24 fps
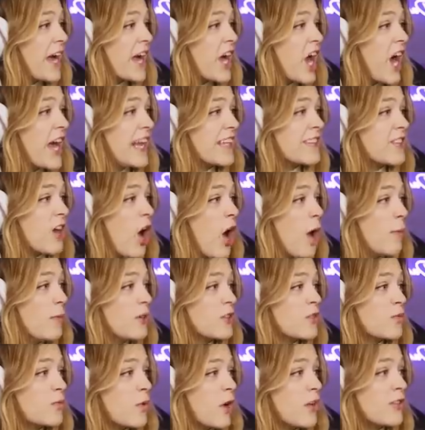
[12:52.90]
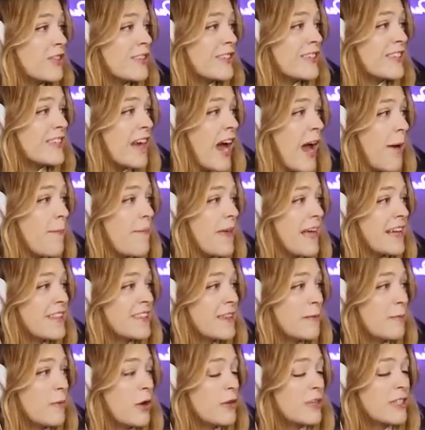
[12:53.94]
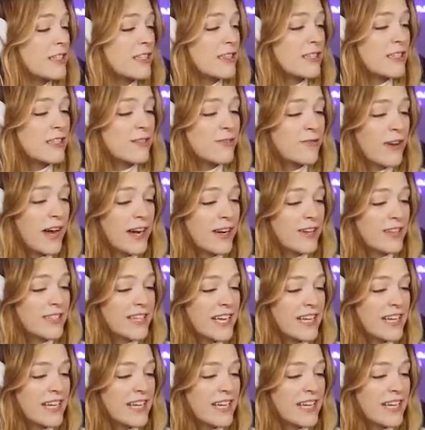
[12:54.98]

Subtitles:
my God, it's almost Rose's time. Make the most of these final